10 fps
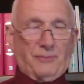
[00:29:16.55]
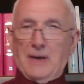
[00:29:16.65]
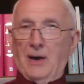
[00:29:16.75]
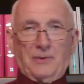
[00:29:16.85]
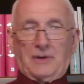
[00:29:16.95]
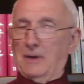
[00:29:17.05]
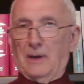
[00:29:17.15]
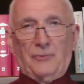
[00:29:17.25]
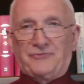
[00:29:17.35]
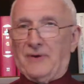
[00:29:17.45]
We ought to
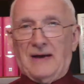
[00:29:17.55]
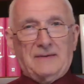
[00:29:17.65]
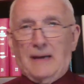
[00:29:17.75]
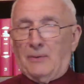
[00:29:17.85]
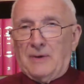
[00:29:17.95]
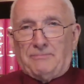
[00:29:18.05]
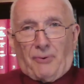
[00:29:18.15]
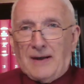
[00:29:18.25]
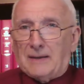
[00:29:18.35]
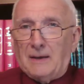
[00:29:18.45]
close right now and
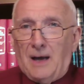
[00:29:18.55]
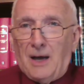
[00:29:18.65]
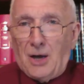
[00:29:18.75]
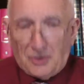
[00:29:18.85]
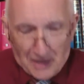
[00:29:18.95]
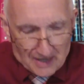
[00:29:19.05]
pray, God,